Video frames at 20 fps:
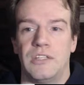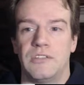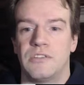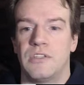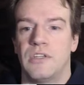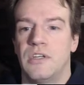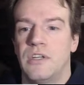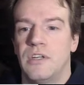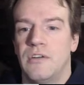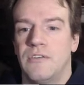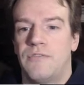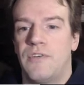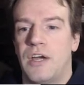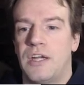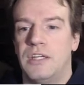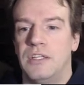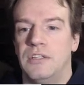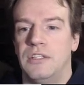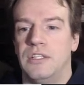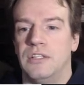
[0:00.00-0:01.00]
as
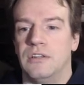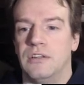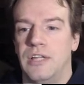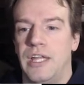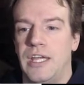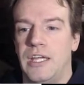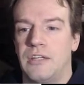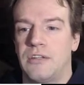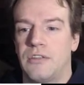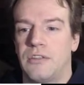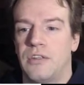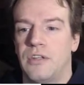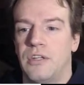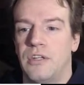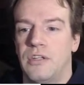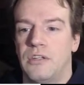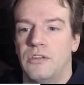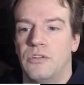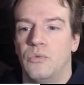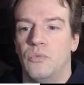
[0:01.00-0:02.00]
finding the
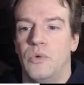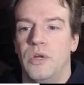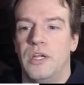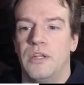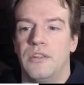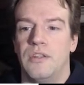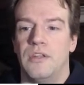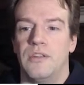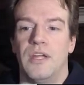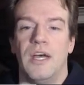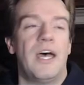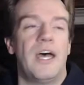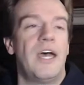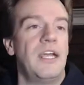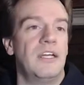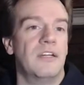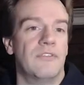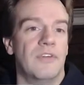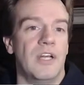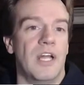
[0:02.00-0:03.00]
length, the width, and the
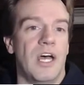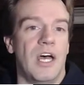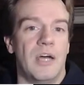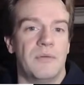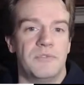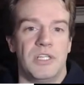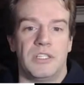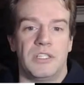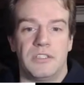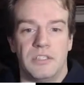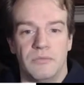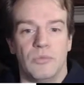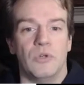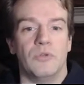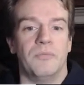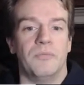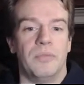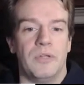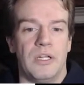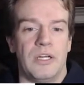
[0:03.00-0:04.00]
height of an object
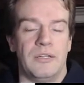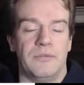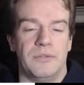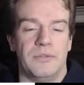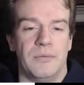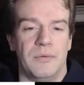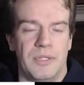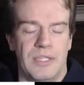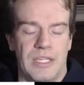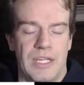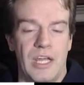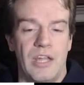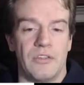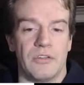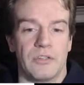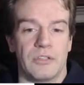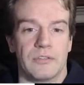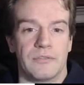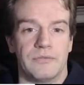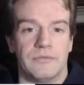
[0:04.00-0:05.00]
and multiplying them
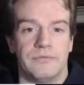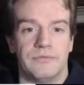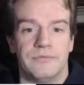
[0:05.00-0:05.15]
together.